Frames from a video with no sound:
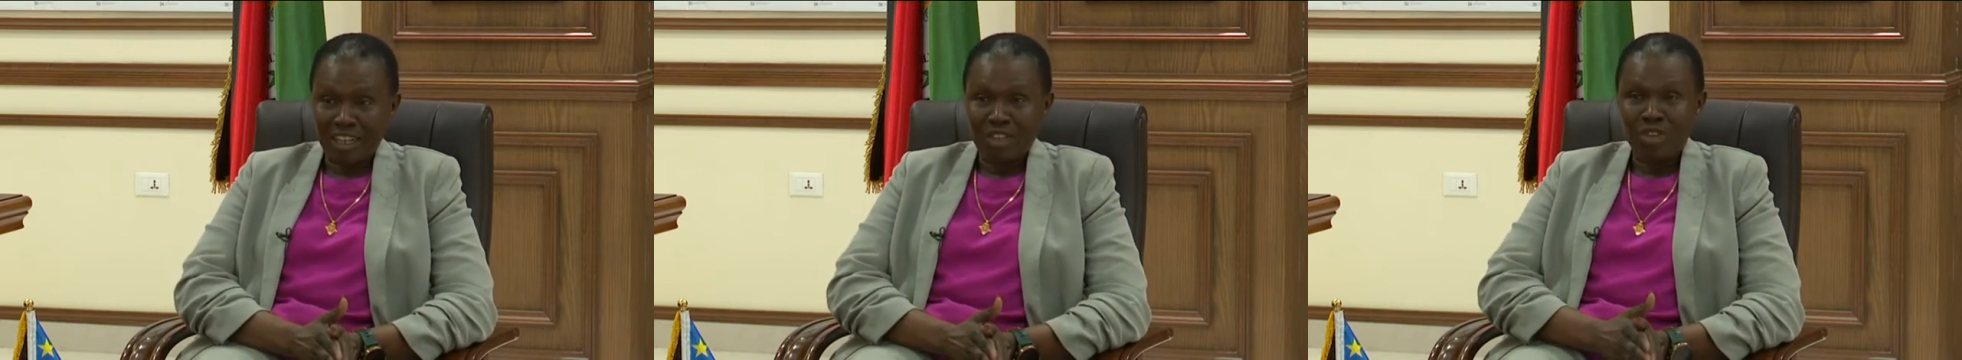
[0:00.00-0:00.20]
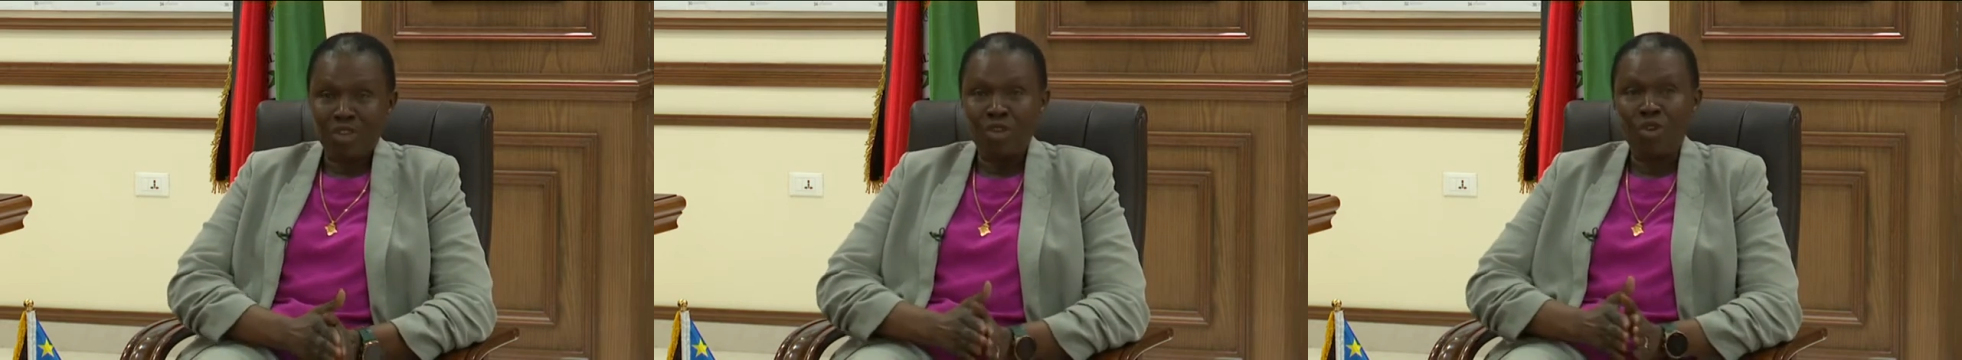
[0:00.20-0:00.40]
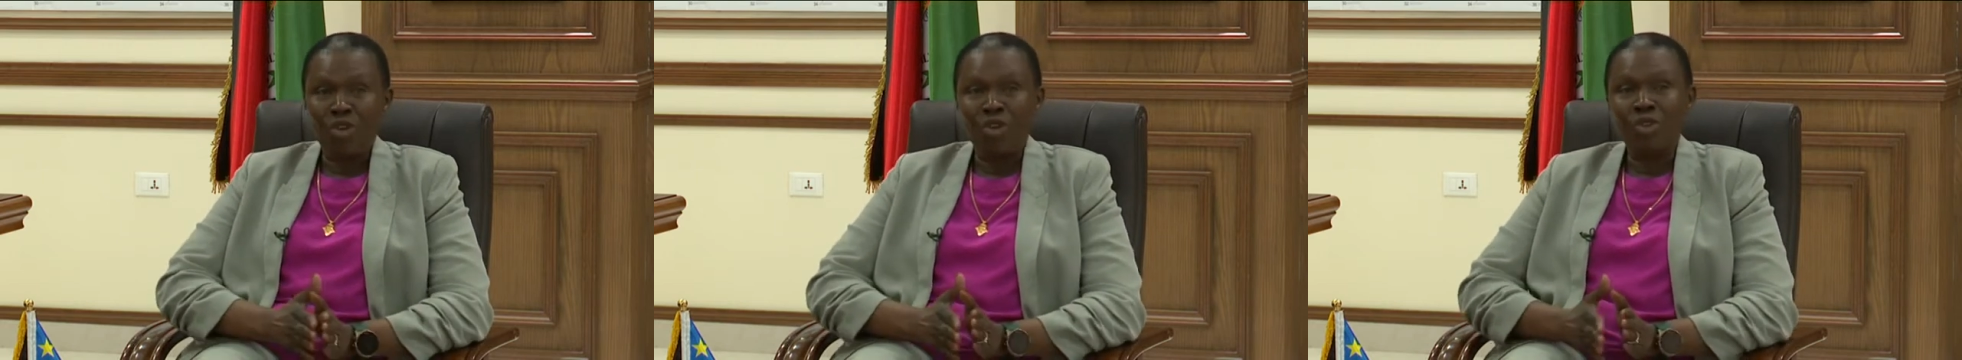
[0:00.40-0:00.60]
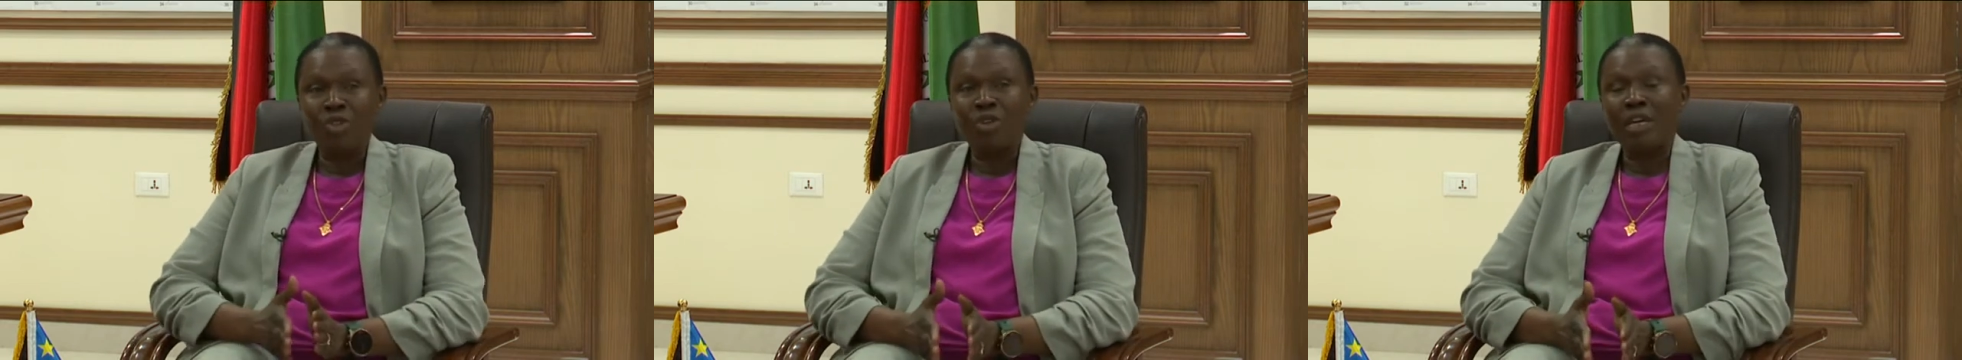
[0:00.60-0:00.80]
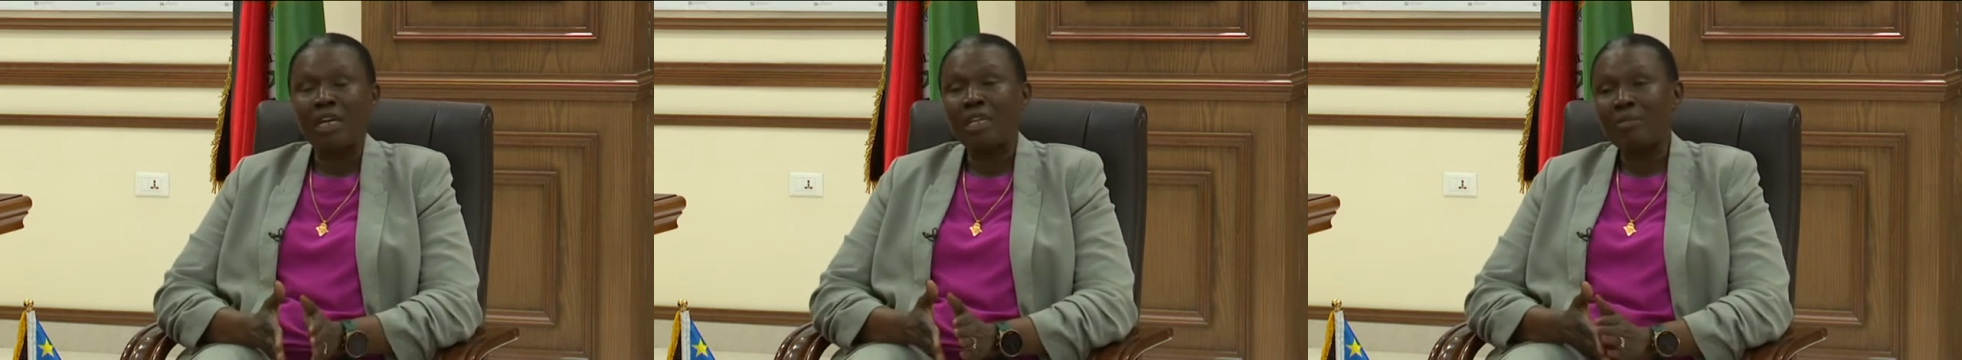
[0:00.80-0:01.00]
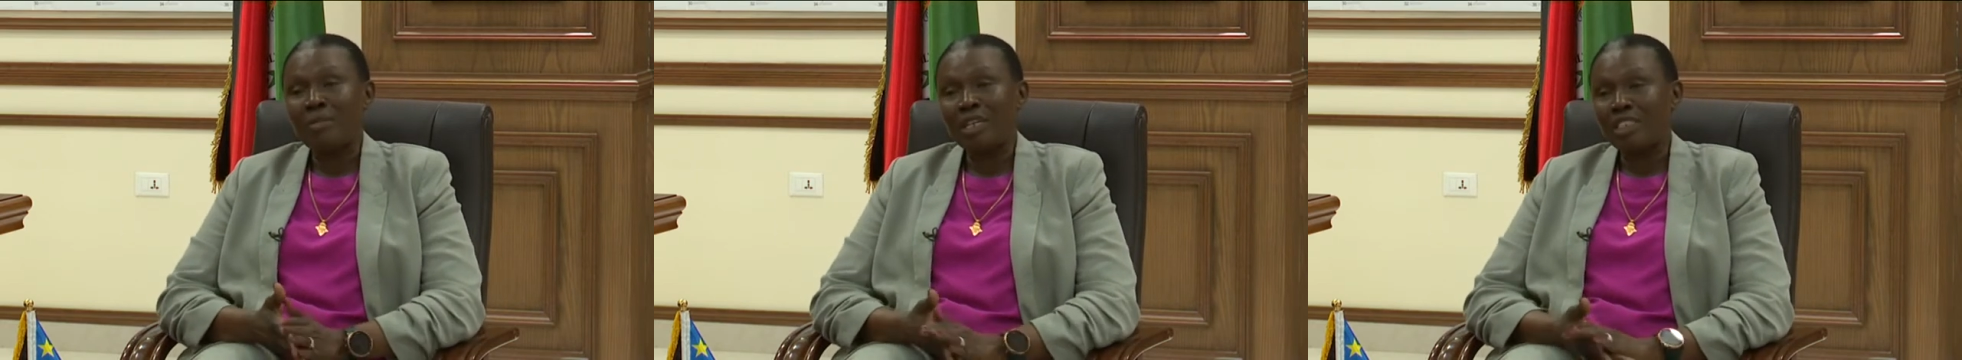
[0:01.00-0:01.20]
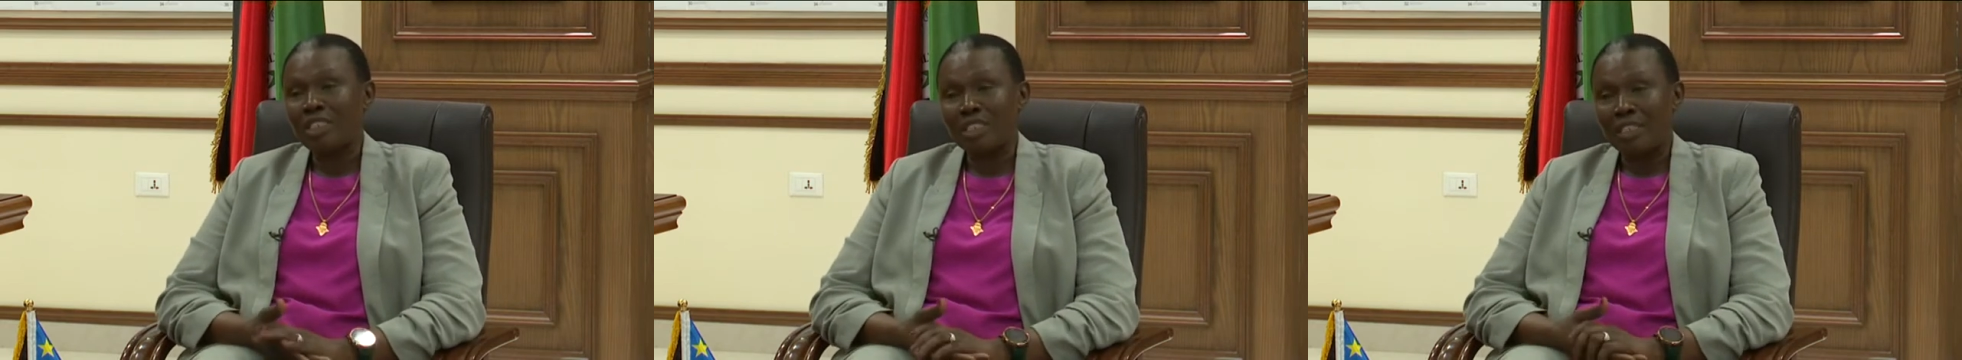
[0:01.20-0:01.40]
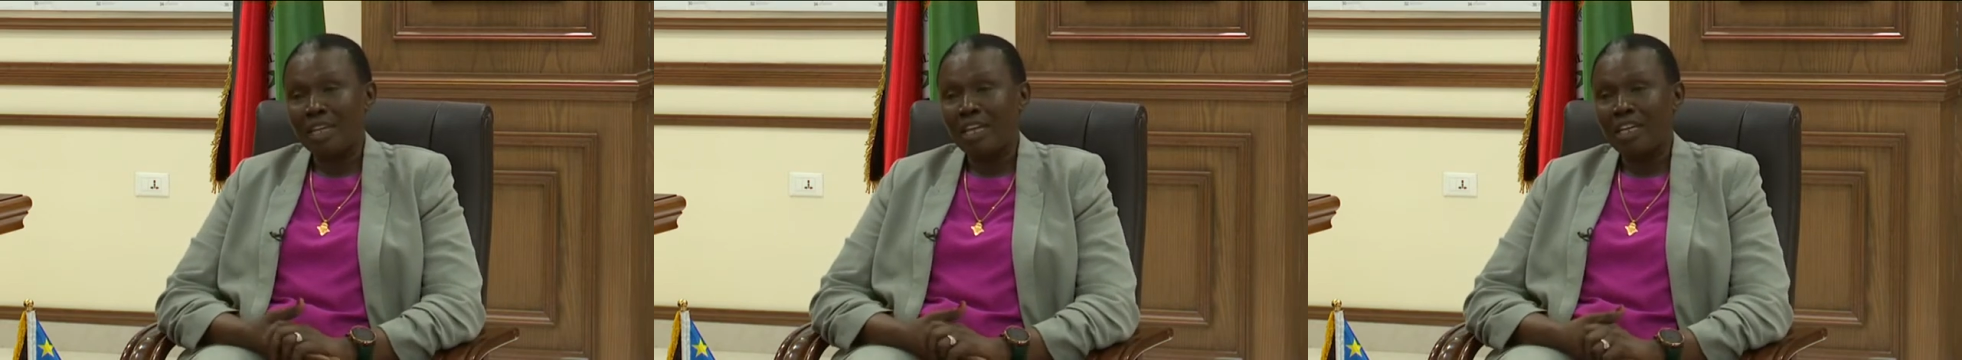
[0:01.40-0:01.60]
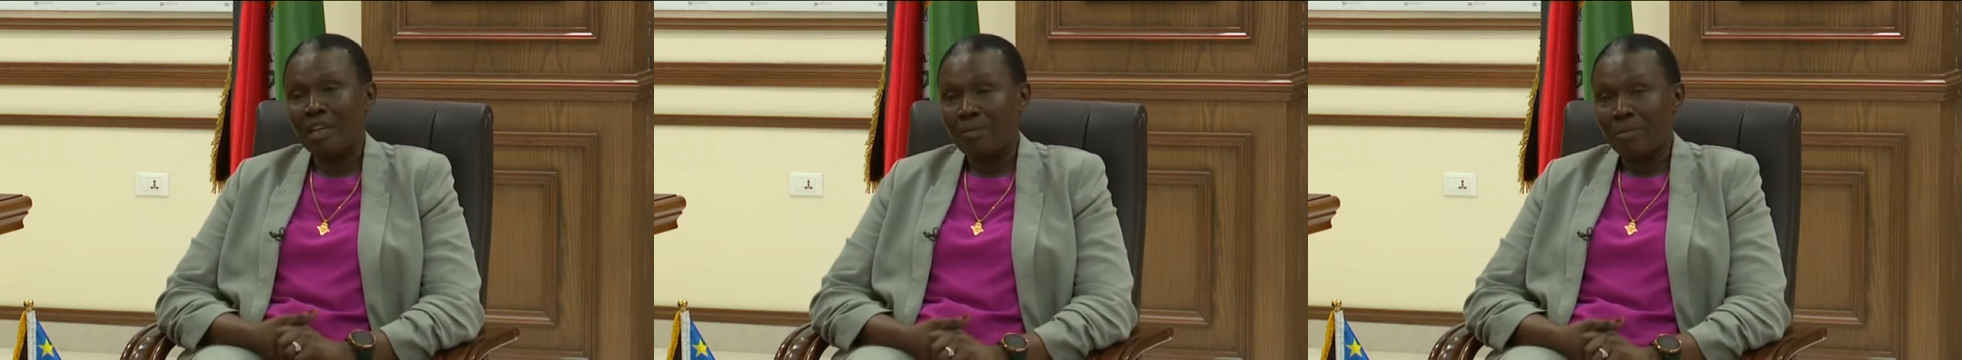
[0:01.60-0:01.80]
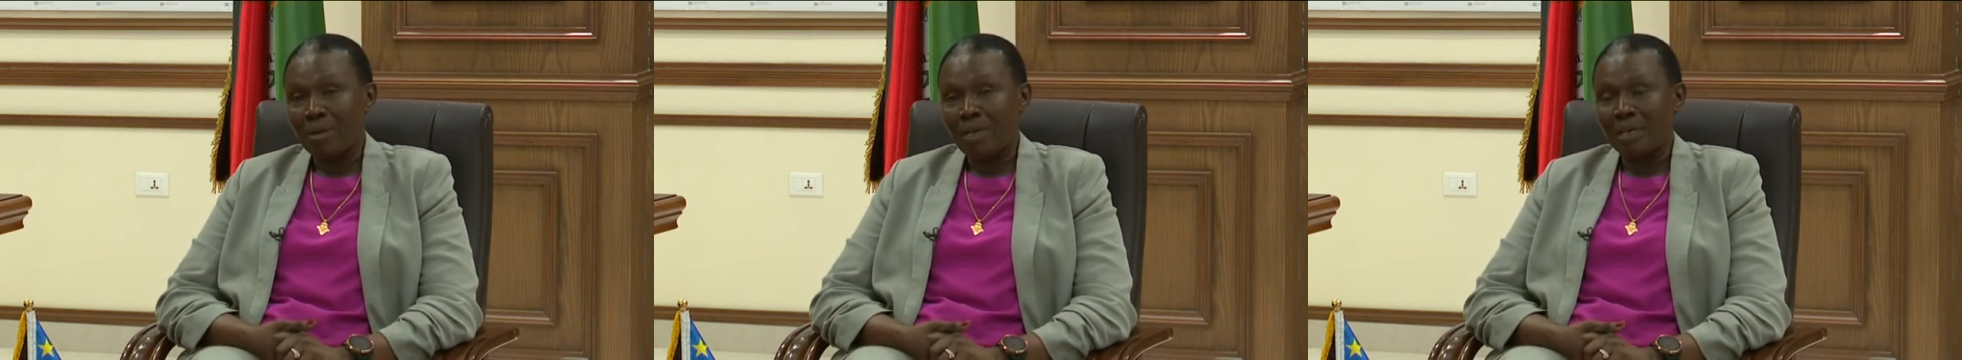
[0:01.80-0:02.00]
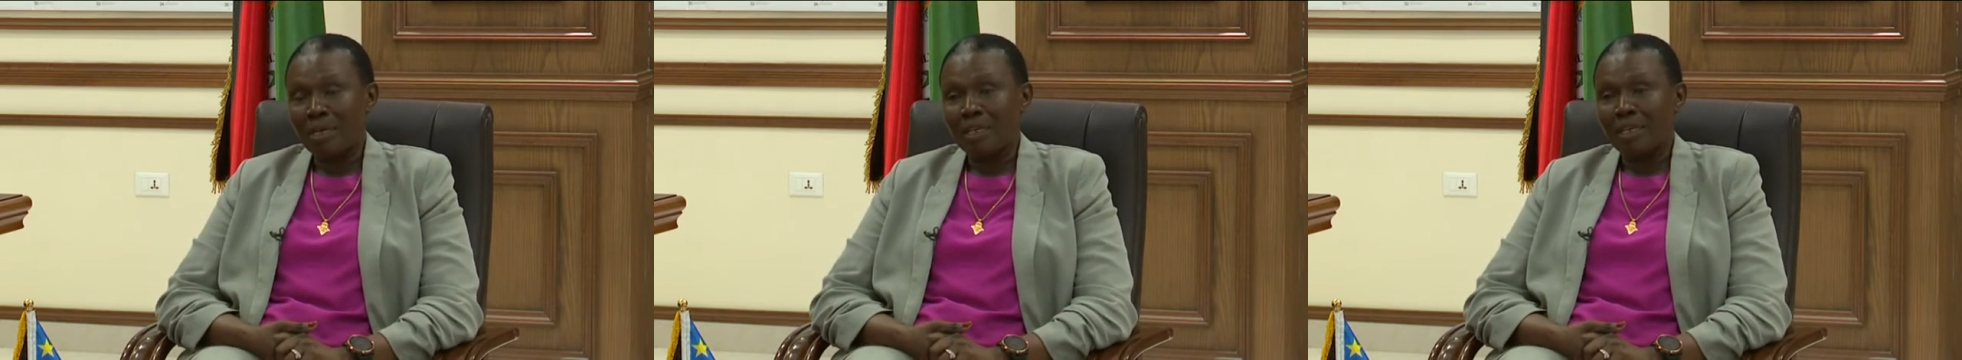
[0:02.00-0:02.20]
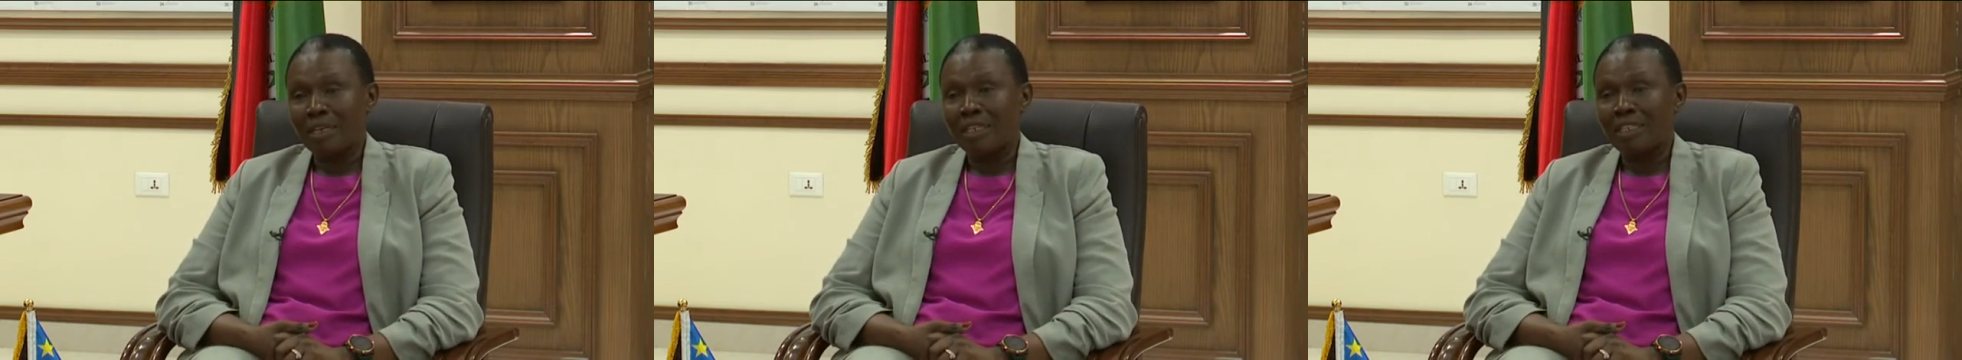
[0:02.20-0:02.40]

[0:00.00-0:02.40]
So you can imagine that number is